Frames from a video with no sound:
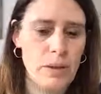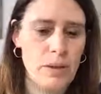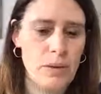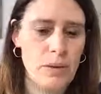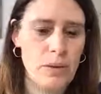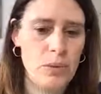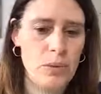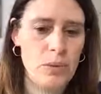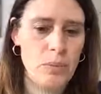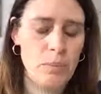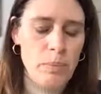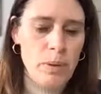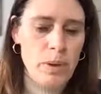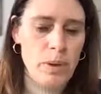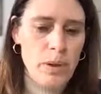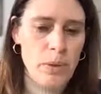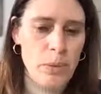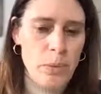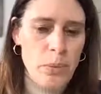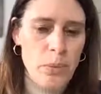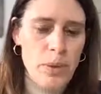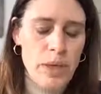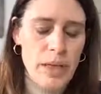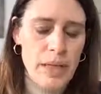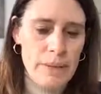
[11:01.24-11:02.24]

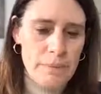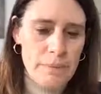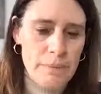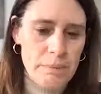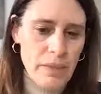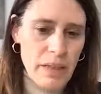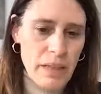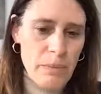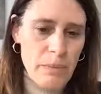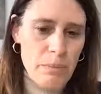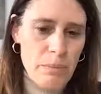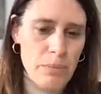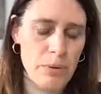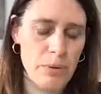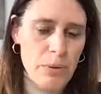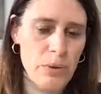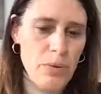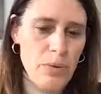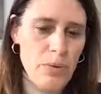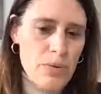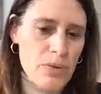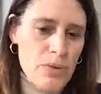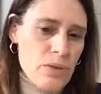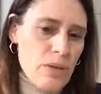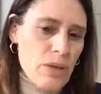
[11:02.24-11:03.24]
2.3
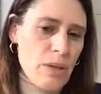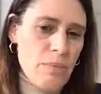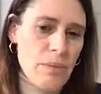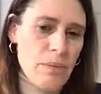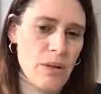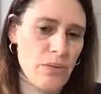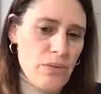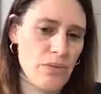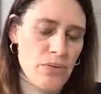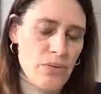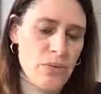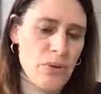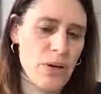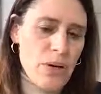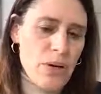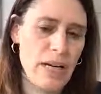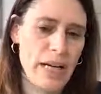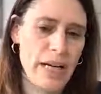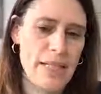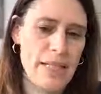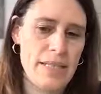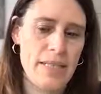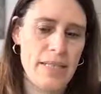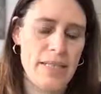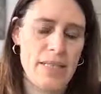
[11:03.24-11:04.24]
improves about 4
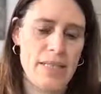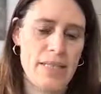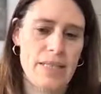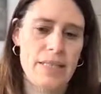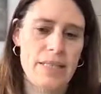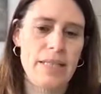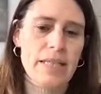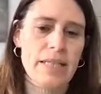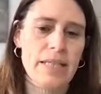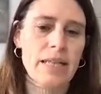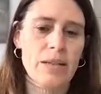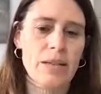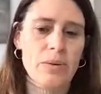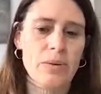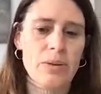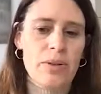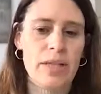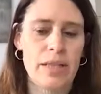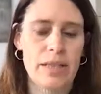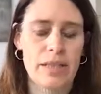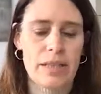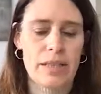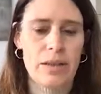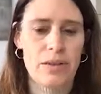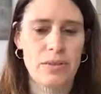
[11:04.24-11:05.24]
lines, he's still only
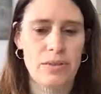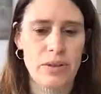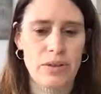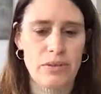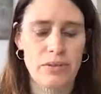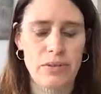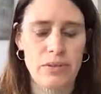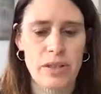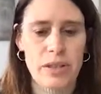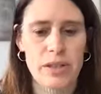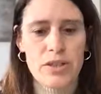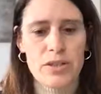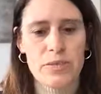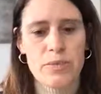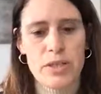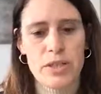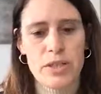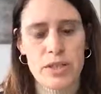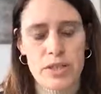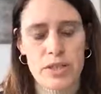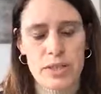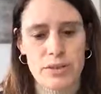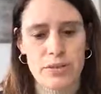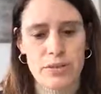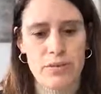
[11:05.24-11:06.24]
at counting fingers, which
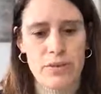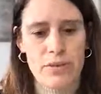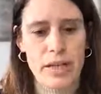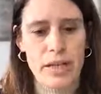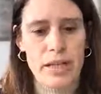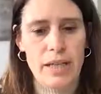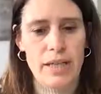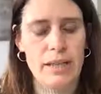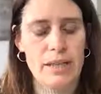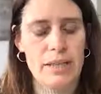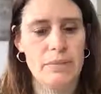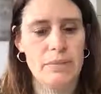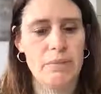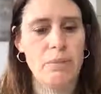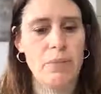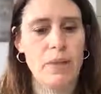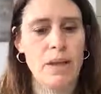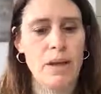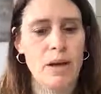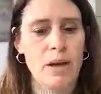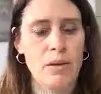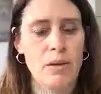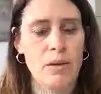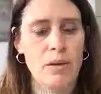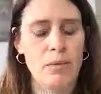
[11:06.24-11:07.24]
is defined as
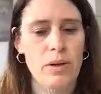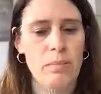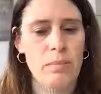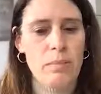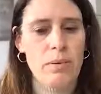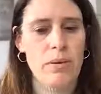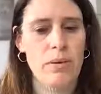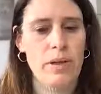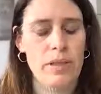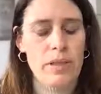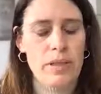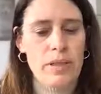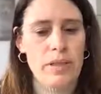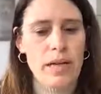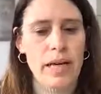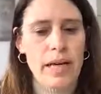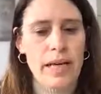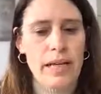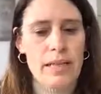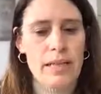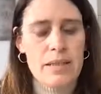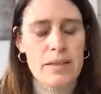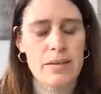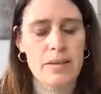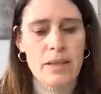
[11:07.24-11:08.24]

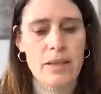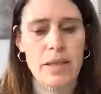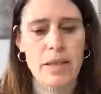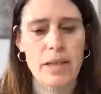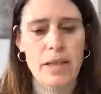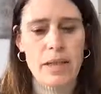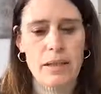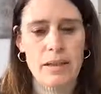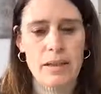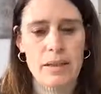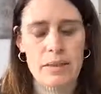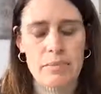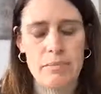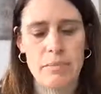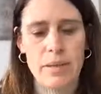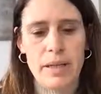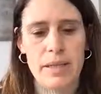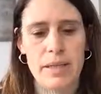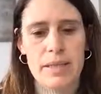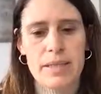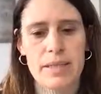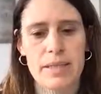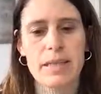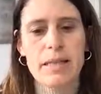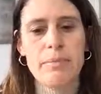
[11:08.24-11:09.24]
1.9. So this might
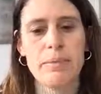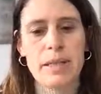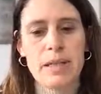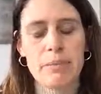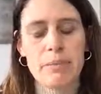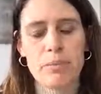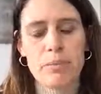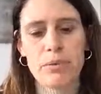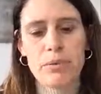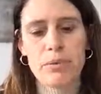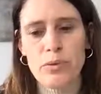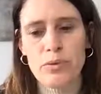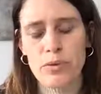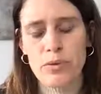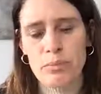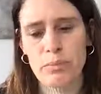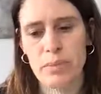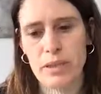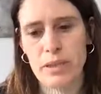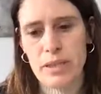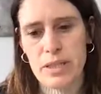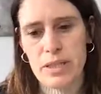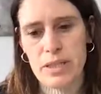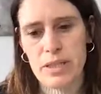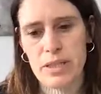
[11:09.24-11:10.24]
still be an improvement, but
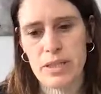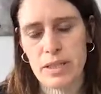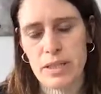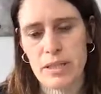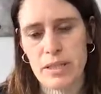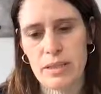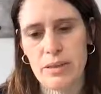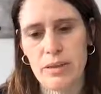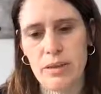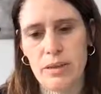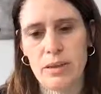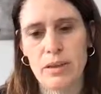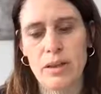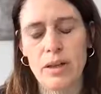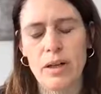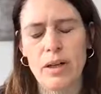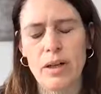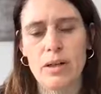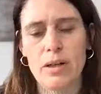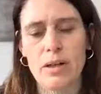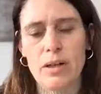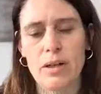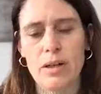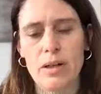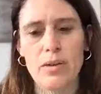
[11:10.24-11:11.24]
it's just not
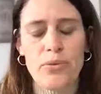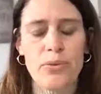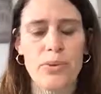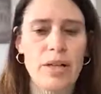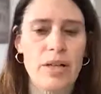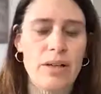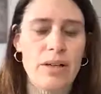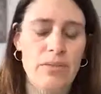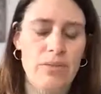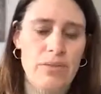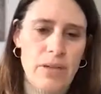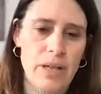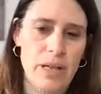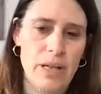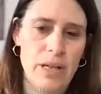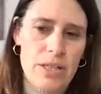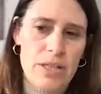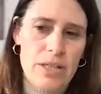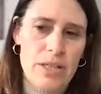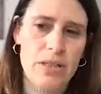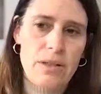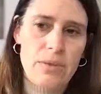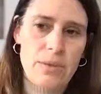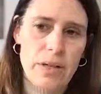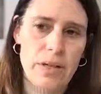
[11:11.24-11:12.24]
of real
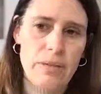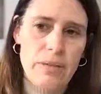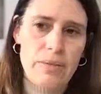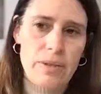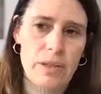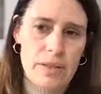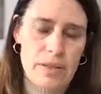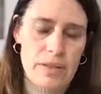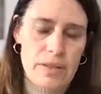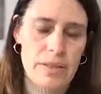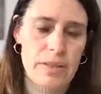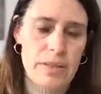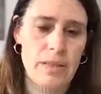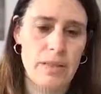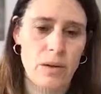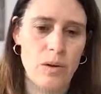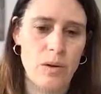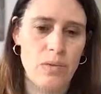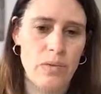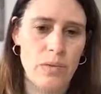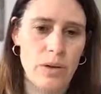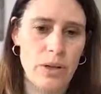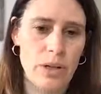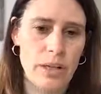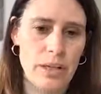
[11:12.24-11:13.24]
functional relevance in
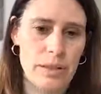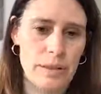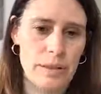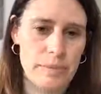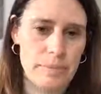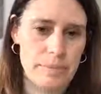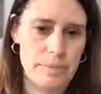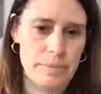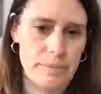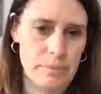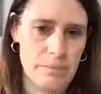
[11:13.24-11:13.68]
our world.